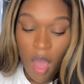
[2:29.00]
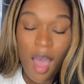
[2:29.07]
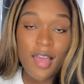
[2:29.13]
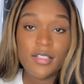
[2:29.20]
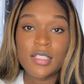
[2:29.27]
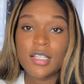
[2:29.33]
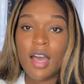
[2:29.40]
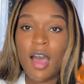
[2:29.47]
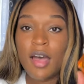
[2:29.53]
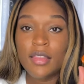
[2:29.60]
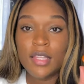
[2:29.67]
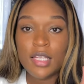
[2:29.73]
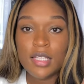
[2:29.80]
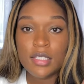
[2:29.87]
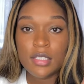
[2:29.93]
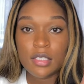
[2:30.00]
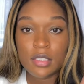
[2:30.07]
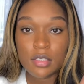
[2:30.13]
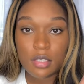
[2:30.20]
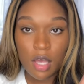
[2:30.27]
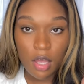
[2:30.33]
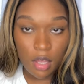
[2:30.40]
I just got
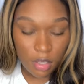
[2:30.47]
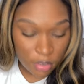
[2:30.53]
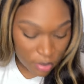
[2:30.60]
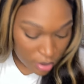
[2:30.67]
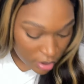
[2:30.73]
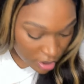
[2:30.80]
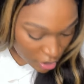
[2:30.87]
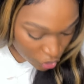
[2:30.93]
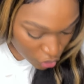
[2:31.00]
this dish